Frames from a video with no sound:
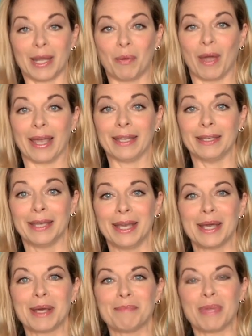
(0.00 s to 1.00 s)
anyway,
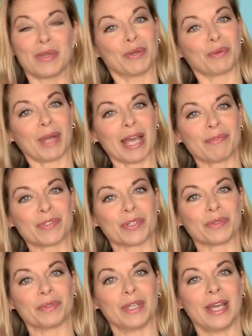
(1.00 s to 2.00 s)
but you don't have
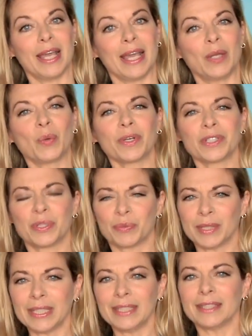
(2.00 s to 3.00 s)
to, in order to
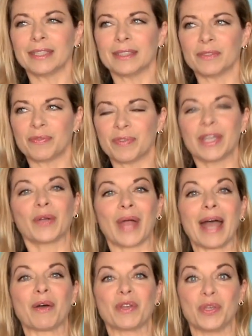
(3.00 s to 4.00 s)
really figure
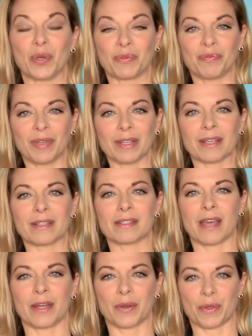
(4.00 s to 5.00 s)
out your feelings
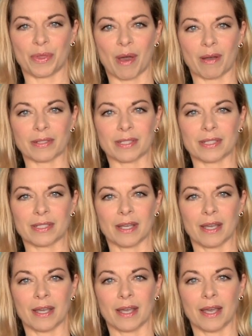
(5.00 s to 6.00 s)
and your thoughts
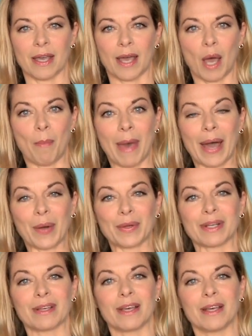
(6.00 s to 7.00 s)

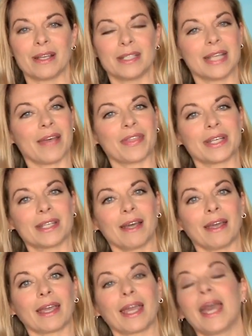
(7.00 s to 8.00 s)
about death and
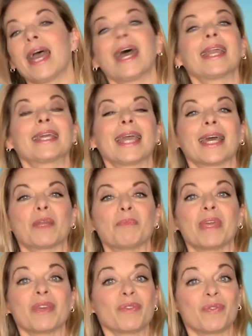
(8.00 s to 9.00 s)
dying. And again,
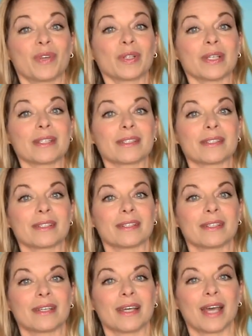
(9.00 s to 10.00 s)
being fearless
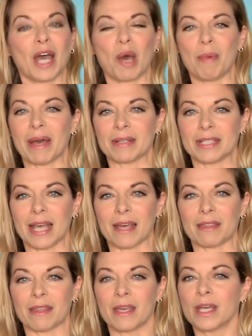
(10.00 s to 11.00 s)
about
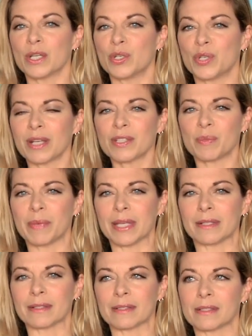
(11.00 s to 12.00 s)
death just
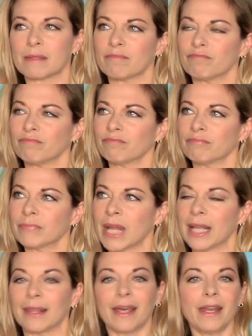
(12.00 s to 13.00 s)
means
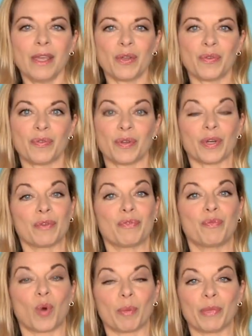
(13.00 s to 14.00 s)
letting your fear
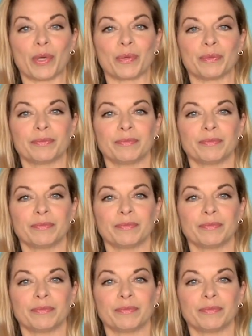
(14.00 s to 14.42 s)
inform you